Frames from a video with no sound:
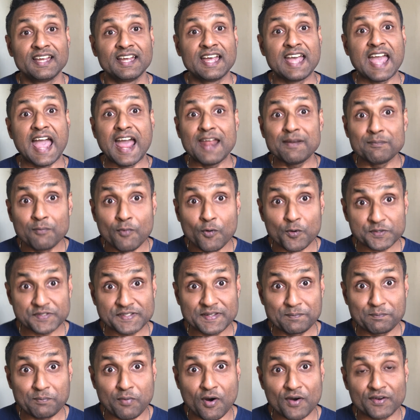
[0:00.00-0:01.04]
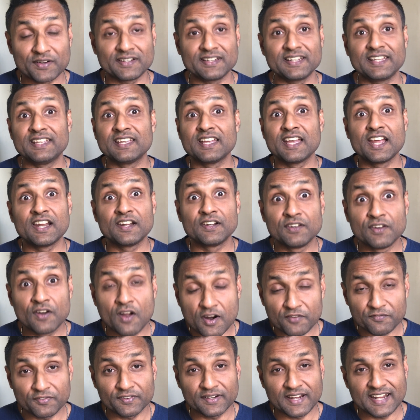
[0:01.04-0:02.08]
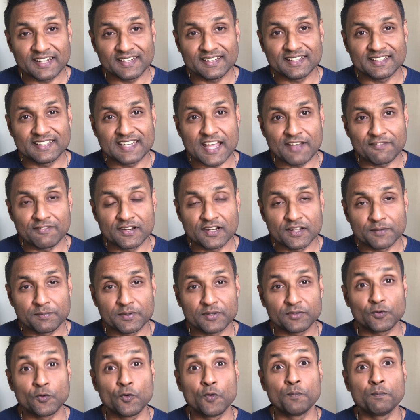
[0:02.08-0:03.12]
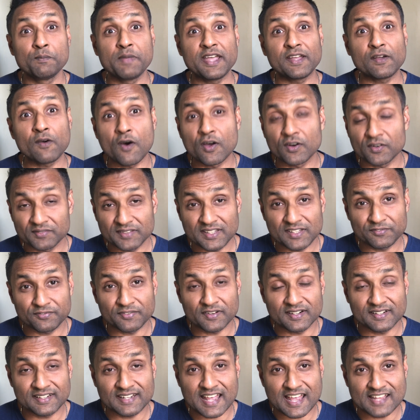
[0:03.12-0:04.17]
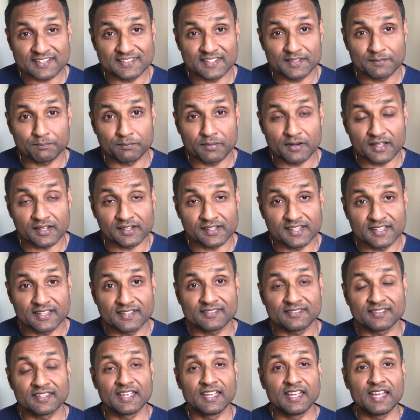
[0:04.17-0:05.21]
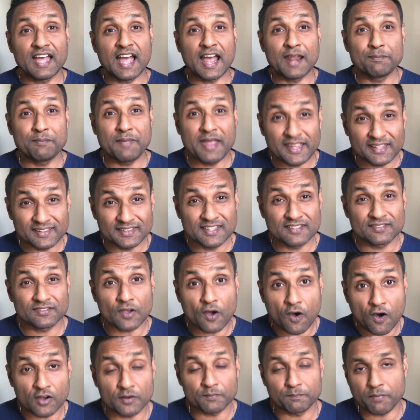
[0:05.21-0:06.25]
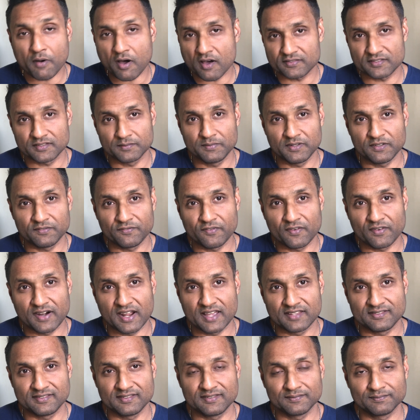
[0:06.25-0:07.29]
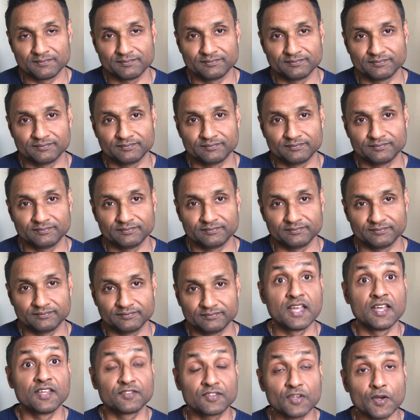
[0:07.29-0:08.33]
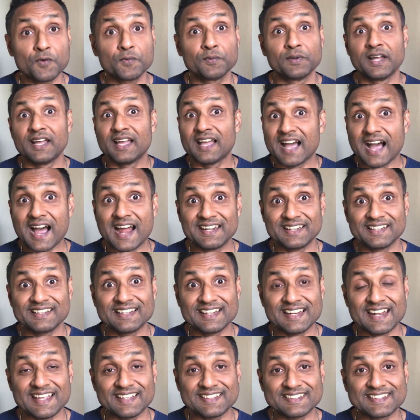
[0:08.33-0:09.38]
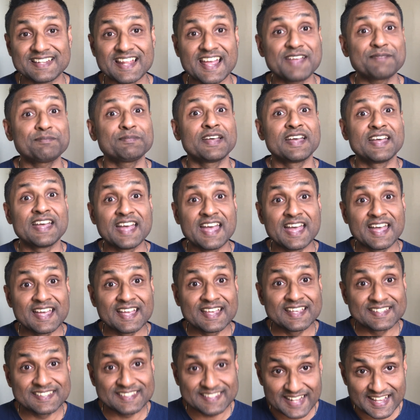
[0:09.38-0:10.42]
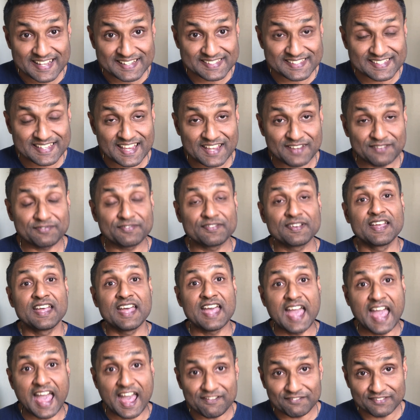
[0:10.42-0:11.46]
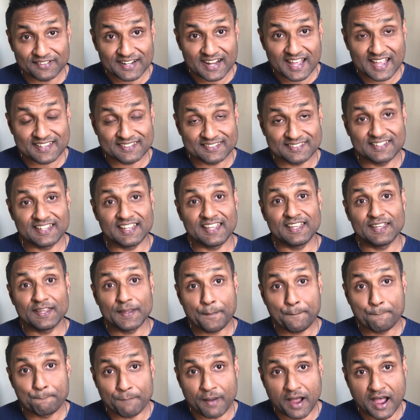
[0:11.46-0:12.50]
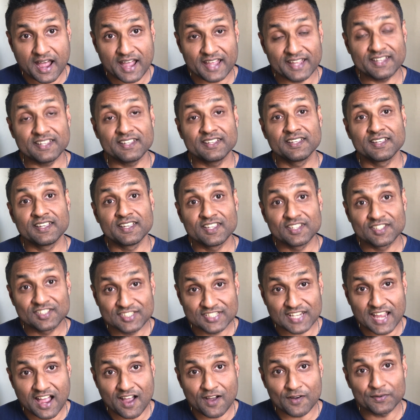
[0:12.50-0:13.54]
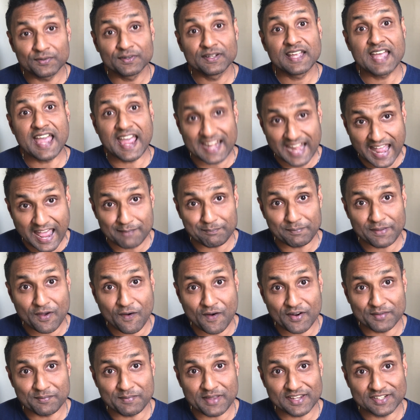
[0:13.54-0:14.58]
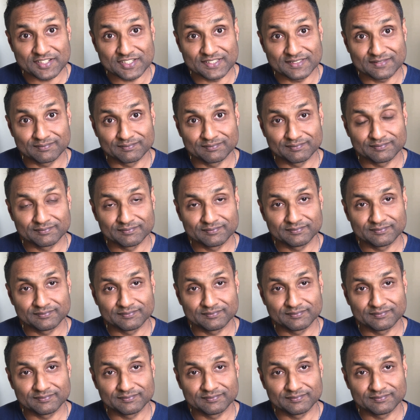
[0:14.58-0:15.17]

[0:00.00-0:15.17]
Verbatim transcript: And most importantly, not forgetting the developers who make all of these fantastic plugins and make this all possible for us. So until the next time, stay safe, have a nice day, bye, ciao, and happy automation.